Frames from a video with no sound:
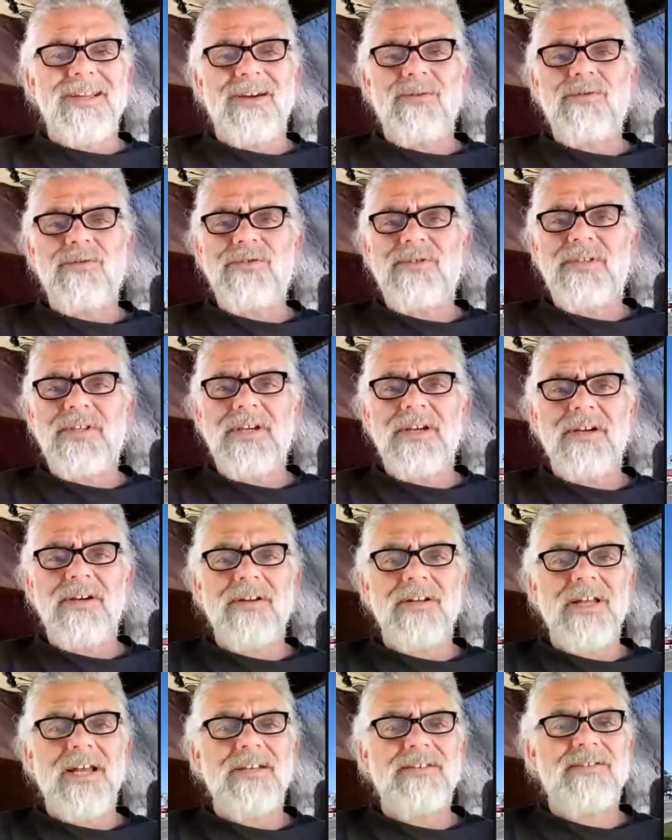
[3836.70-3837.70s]
I was there
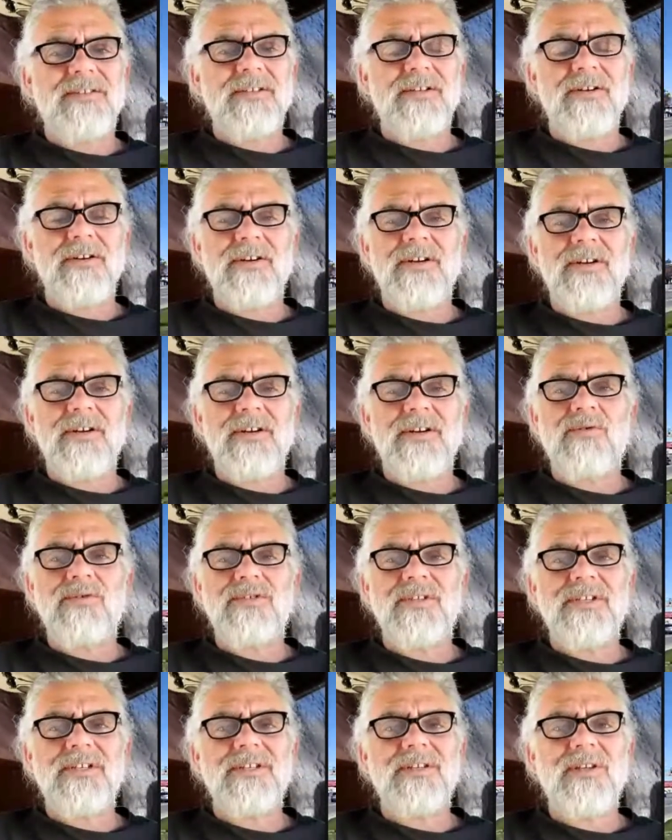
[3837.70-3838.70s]
last year and
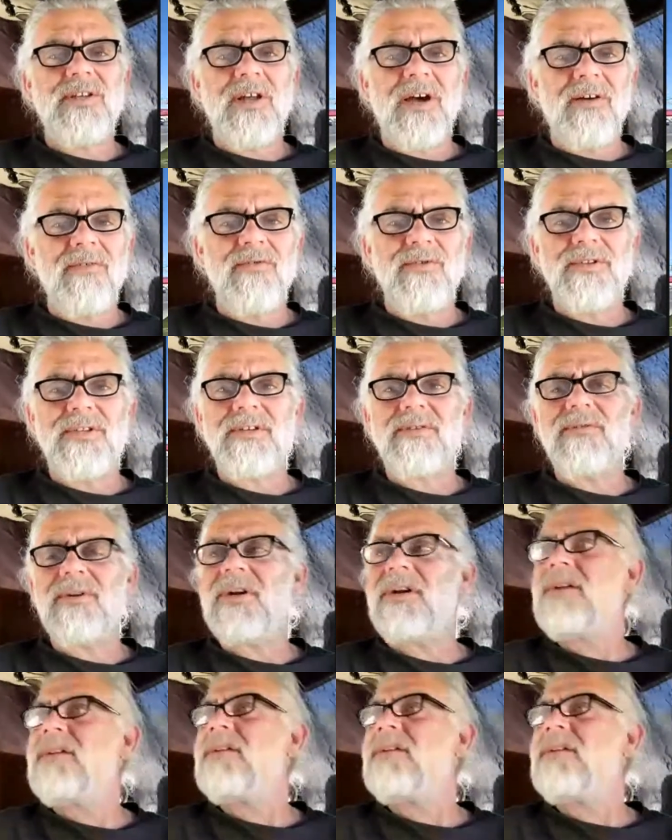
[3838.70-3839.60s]
I was in love with it,